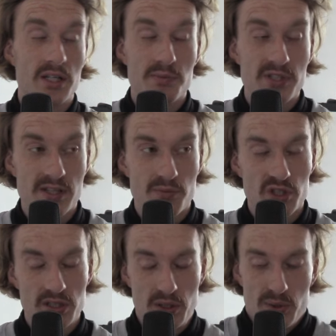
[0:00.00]
somewhat
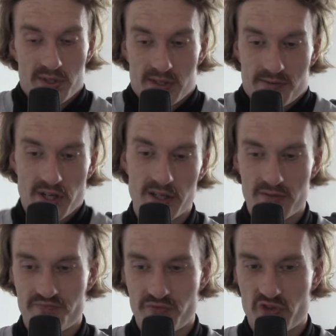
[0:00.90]
inclusive, and
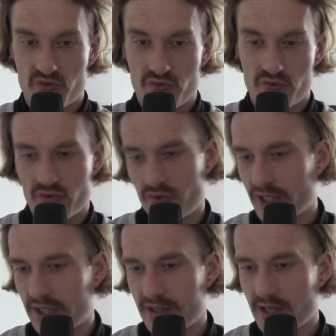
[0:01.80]
at
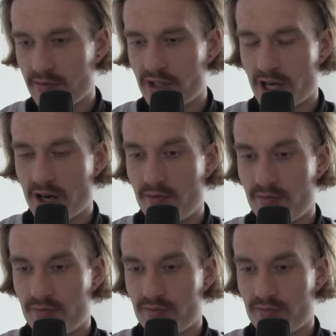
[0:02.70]
the same time
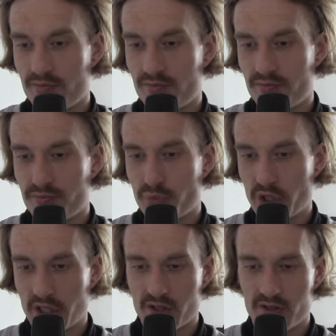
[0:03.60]
putting
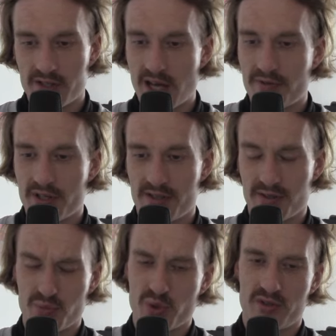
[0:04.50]
it on this advertising
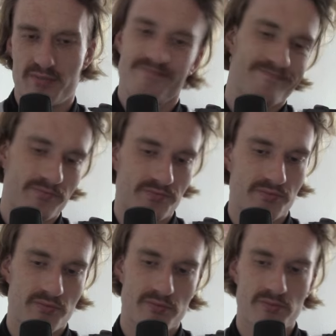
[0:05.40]
board.
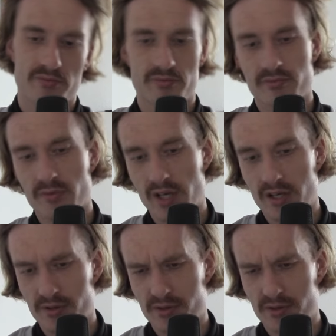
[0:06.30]
I don't know,